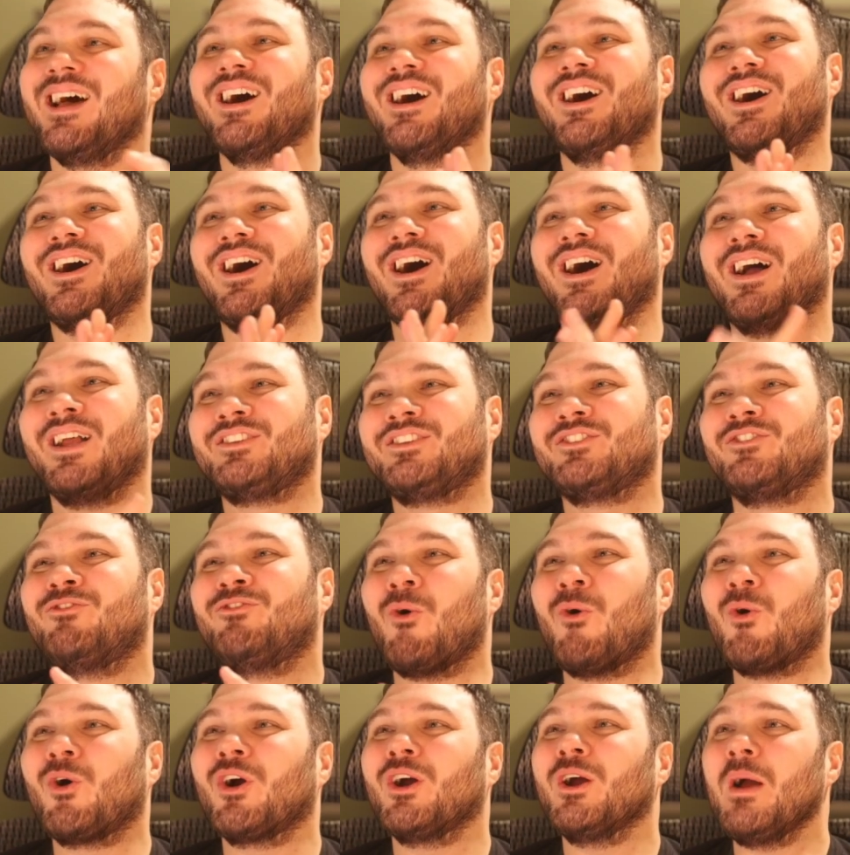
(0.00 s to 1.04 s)
It's
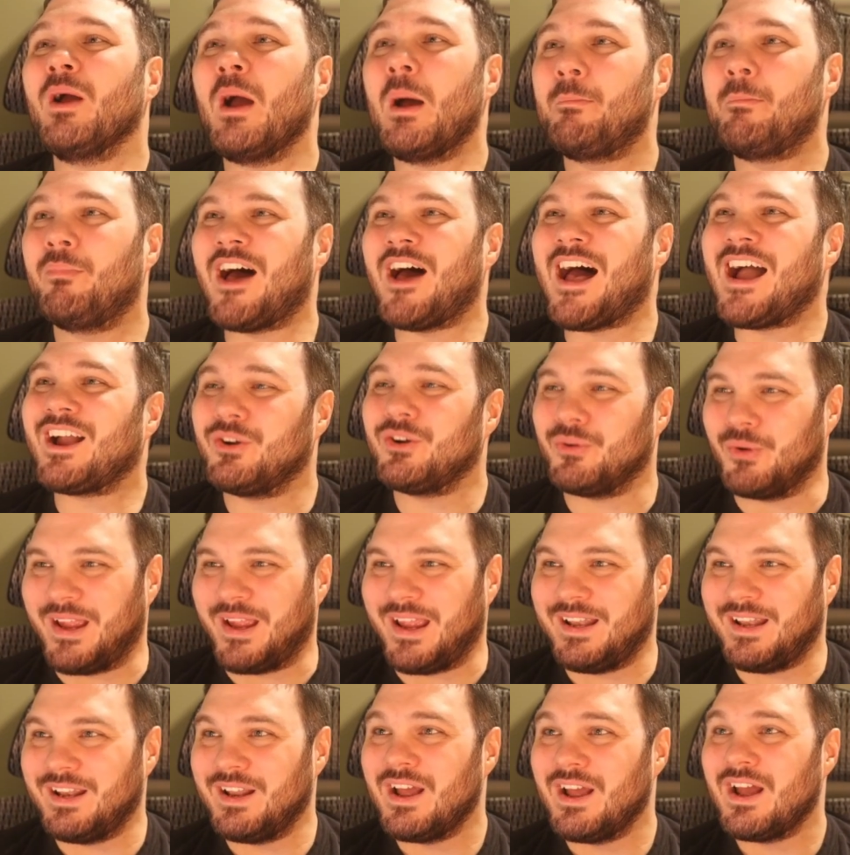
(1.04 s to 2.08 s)
4
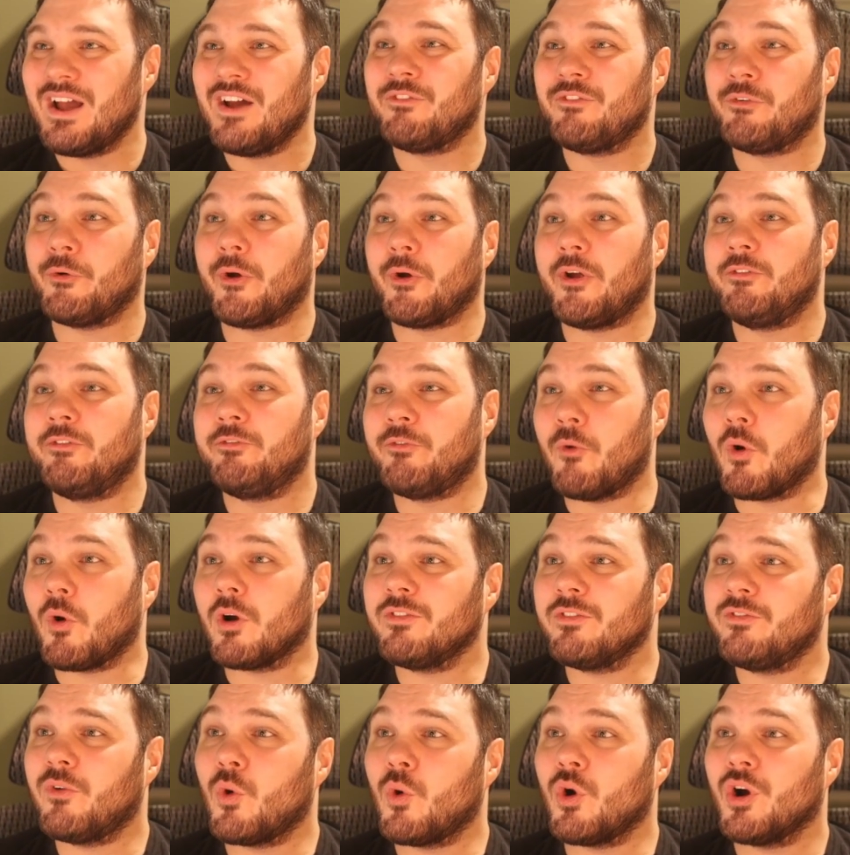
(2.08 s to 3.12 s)
black-green for a
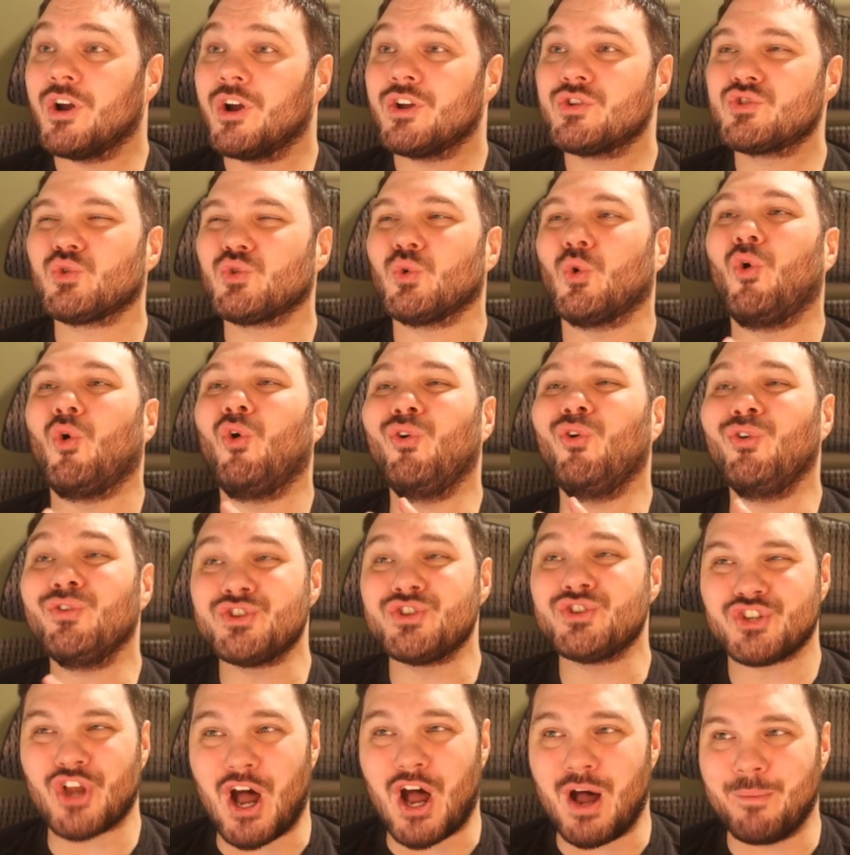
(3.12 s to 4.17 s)
4/4 Troll
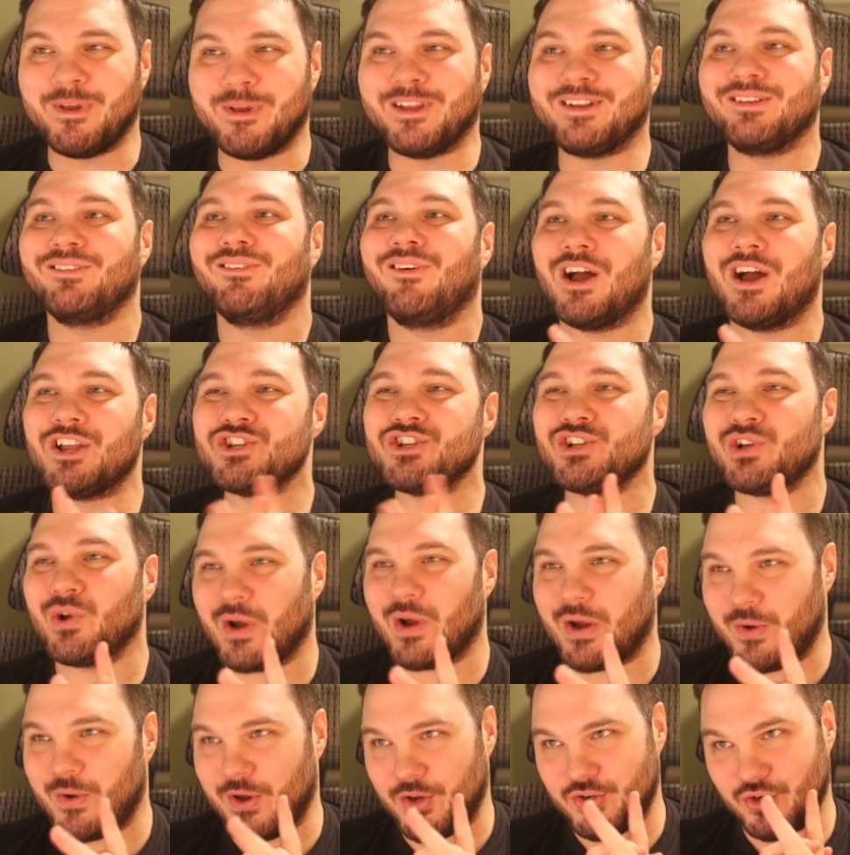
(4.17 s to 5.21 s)
Shaman legendary
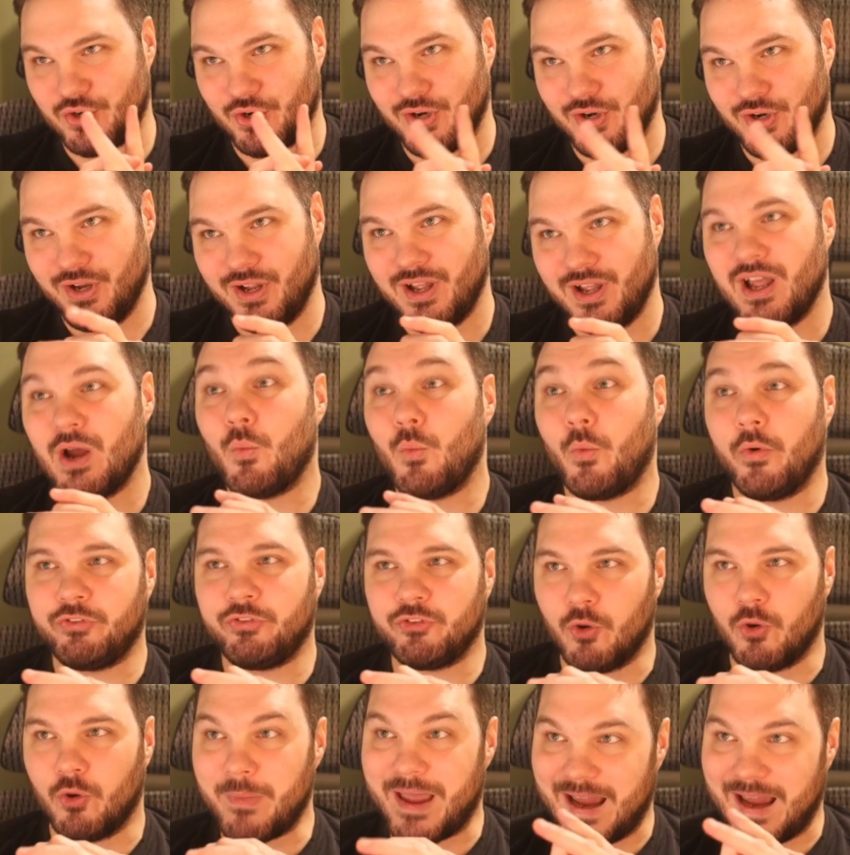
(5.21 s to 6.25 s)
creature with
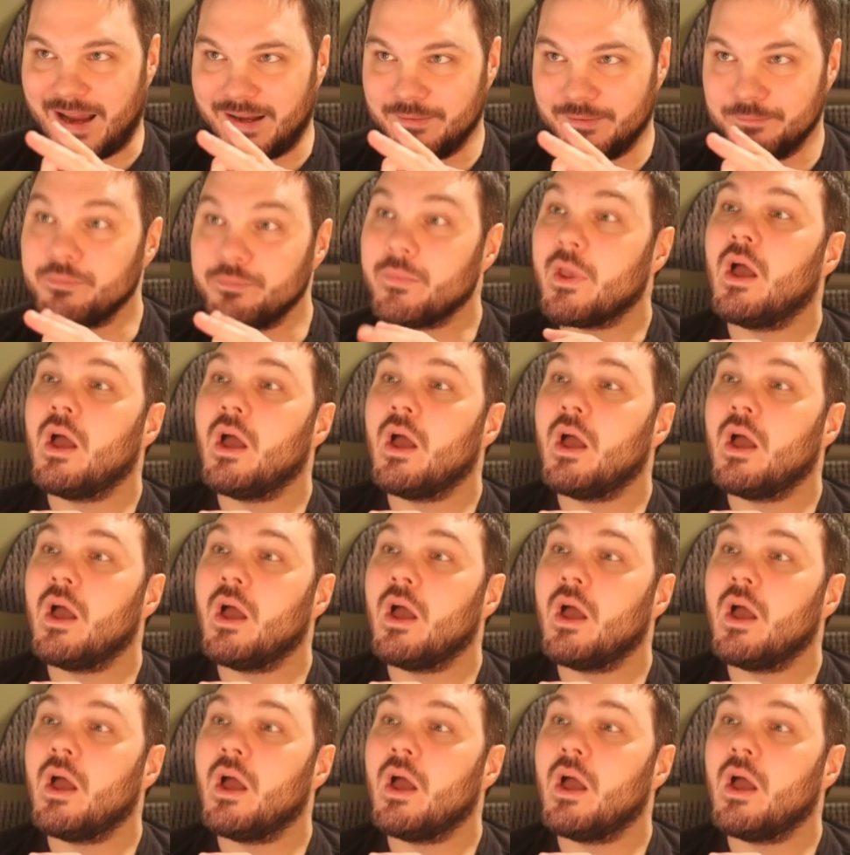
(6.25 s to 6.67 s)
domain.